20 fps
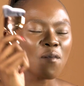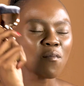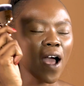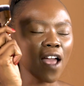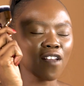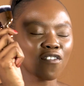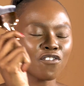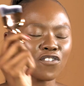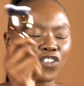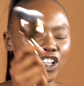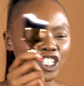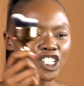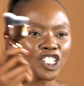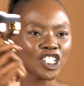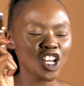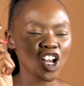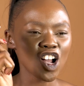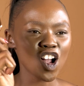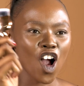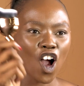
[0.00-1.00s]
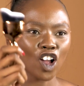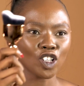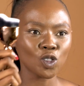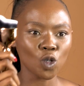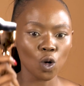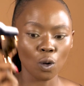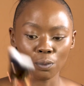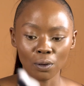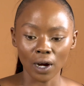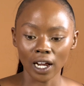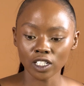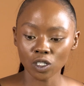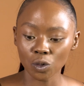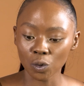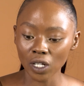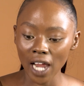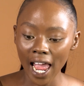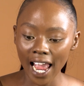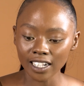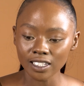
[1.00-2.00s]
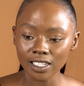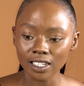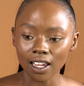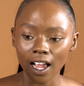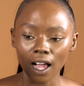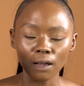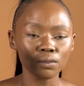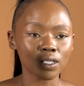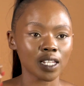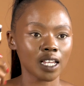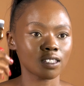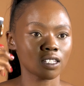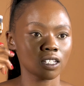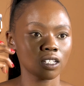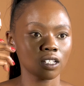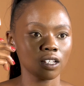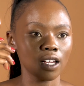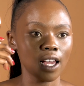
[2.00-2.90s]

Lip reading: my fish contour brush, which actually comes as